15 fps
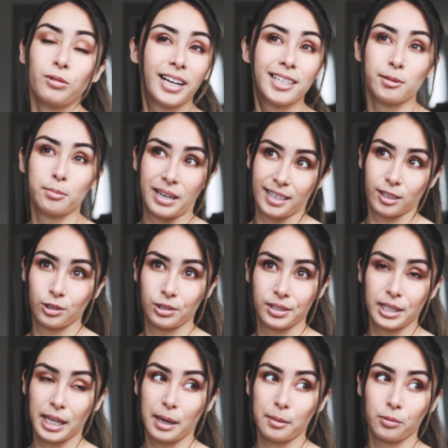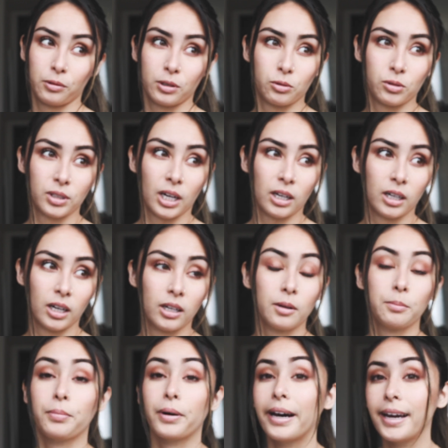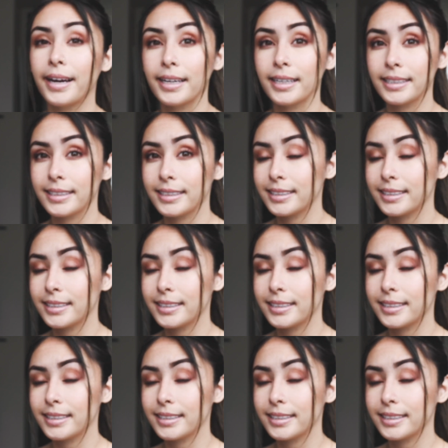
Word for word: right back to sleep, which was not good. But